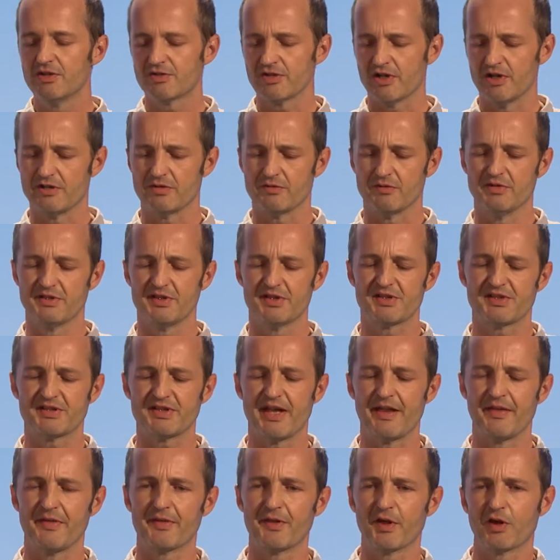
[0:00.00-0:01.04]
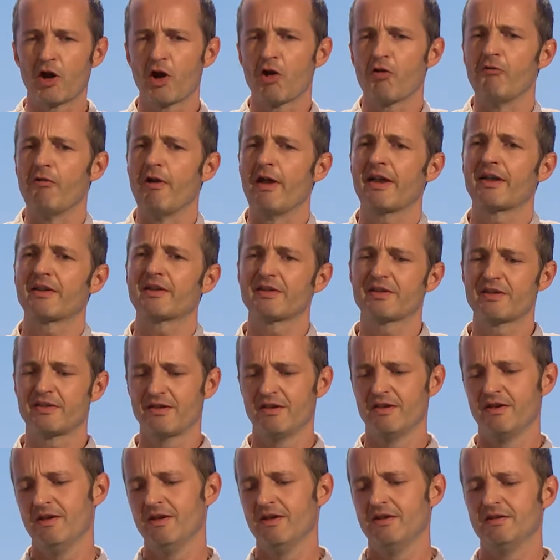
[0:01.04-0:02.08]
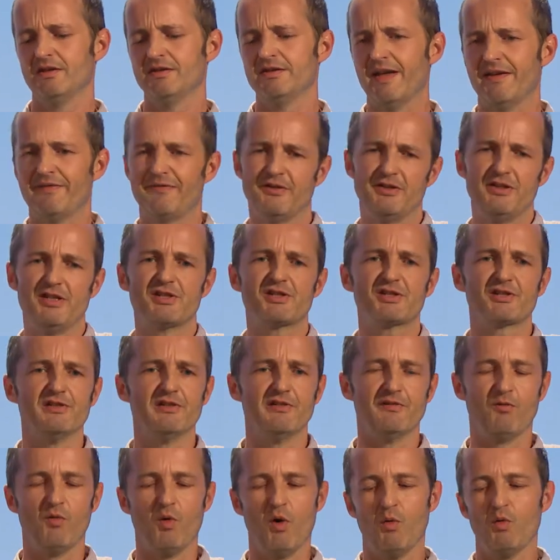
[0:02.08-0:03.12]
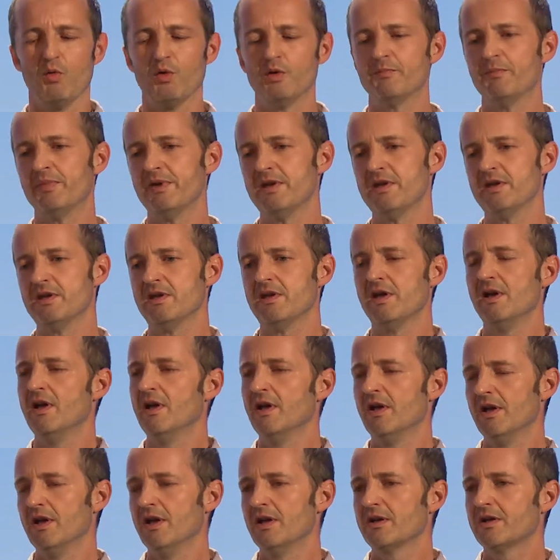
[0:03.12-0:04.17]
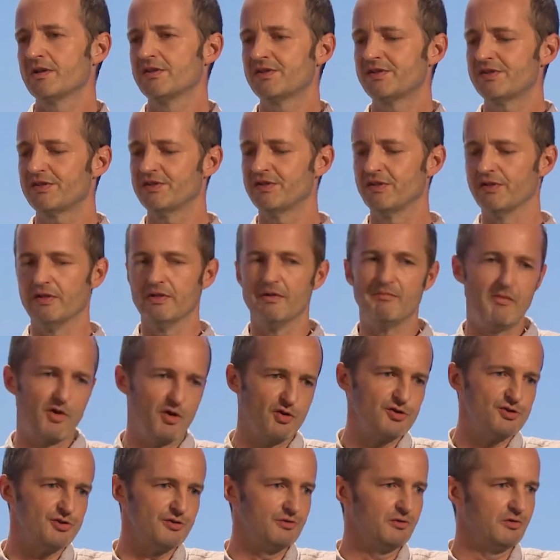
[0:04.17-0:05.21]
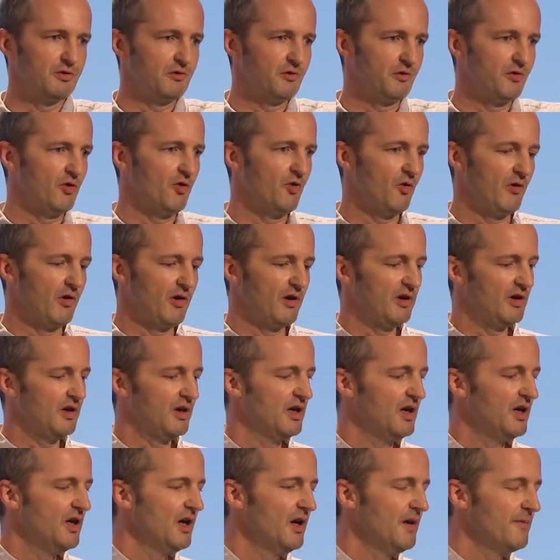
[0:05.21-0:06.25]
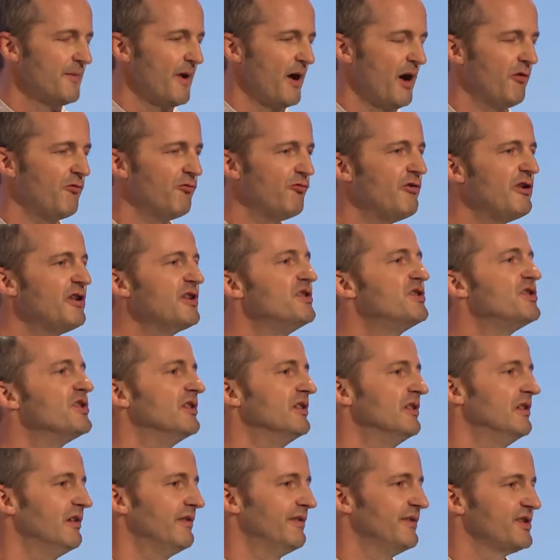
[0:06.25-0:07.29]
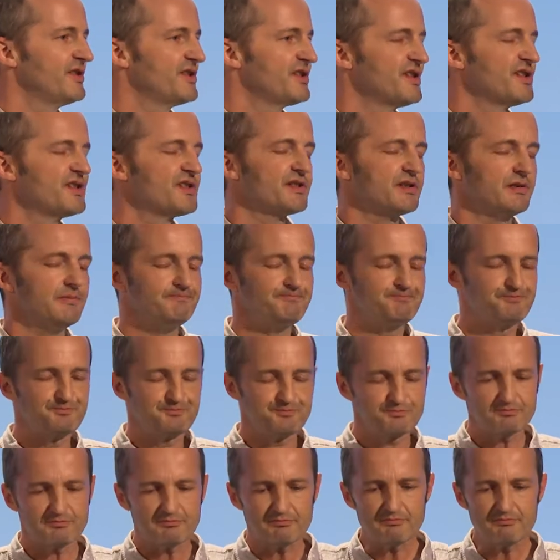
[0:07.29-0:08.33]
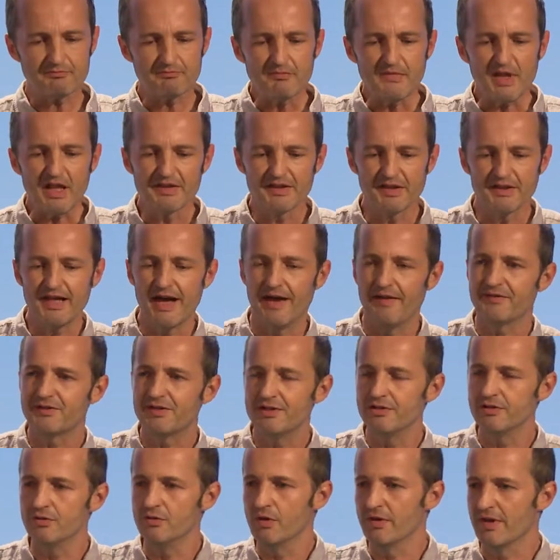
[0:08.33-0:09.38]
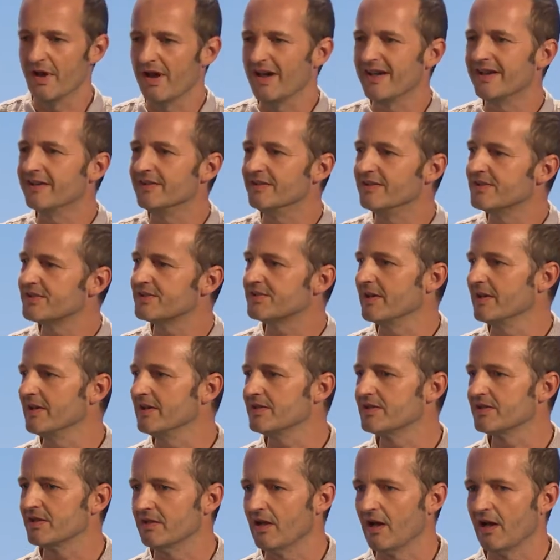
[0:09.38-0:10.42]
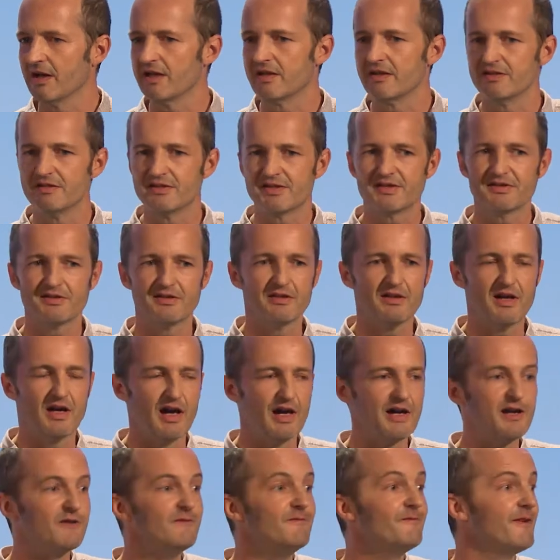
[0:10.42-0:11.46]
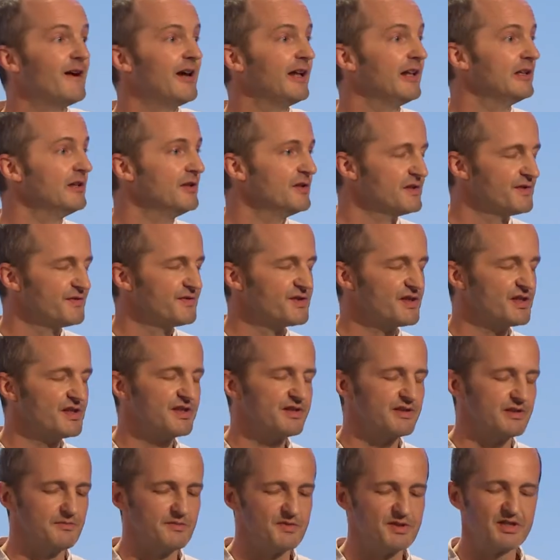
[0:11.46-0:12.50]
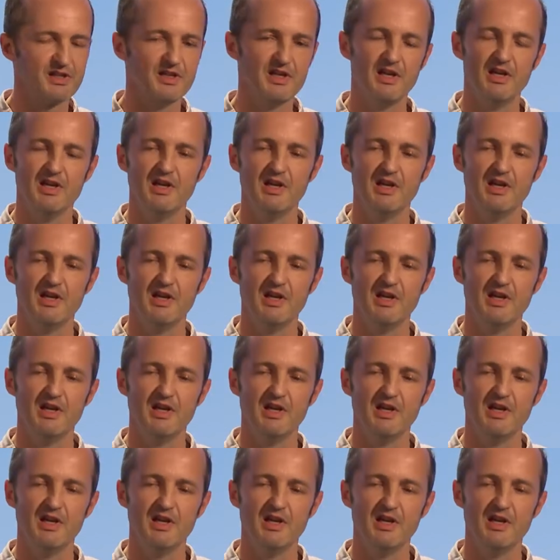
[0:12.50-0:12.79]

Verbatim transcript: trying to understand the correct definition of what would be considered a module or, or a, a, region of a system that have to do with eigenstates and eigen, eigenvalues of systems.